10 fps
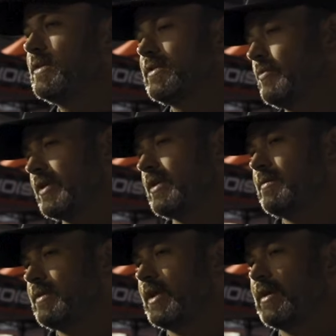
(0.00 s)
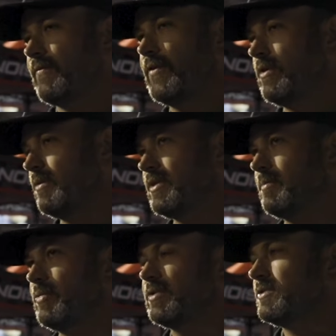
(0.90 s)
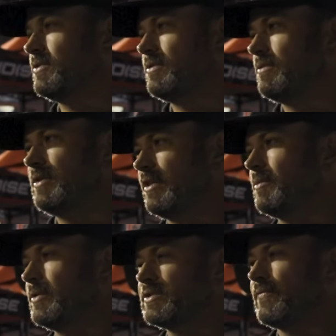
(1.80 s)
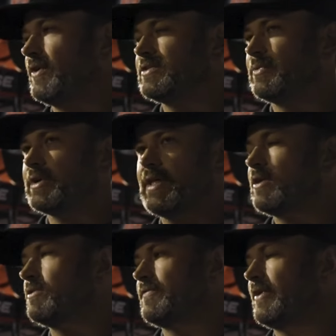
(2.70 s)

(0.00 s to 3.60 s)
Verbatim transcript: someone can take a photo with their personal on their personal Facebook and that goes